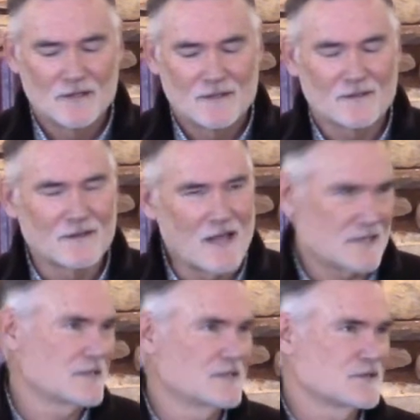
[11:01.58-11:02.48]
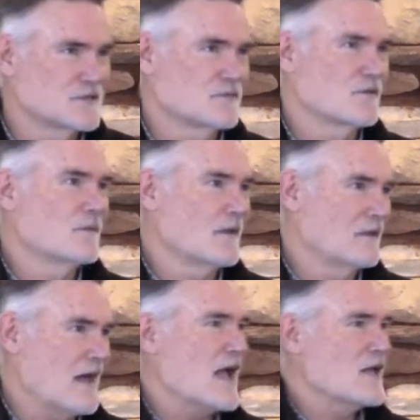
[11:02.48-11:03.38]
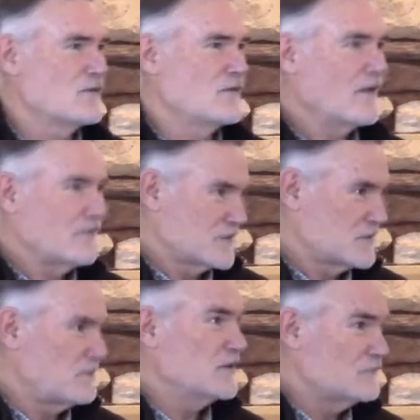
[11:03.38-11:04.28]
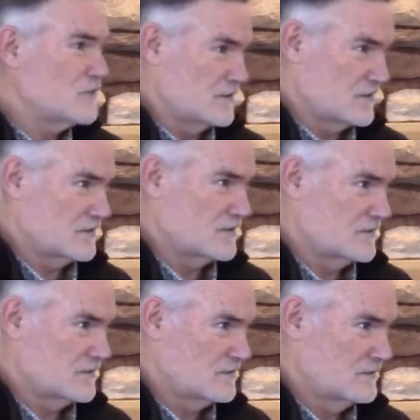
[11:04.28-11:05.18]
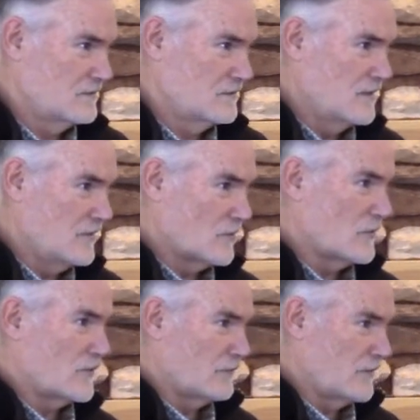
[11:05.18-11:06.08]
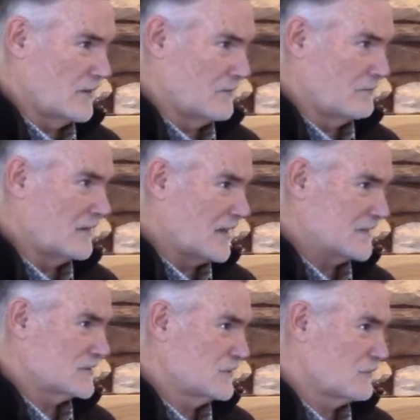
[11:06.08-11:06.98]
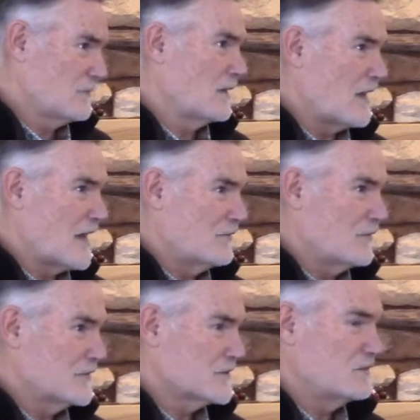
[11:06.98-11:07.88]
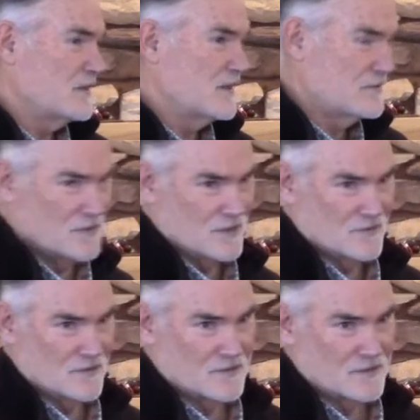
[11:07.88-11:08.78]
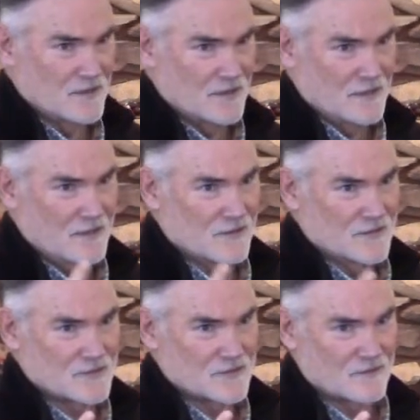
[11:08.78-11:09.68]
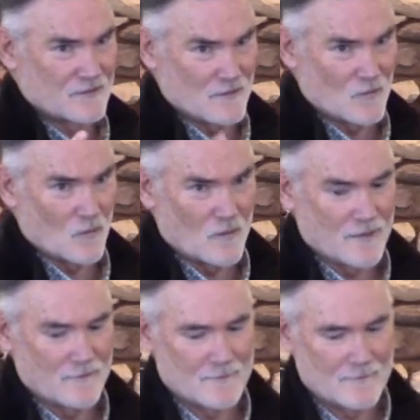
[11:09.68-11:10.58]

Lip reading: lessons from the life at the speed of Jesus. And there are 3 of them. Lessons from the life of the speed of Jesus. Here's number 1.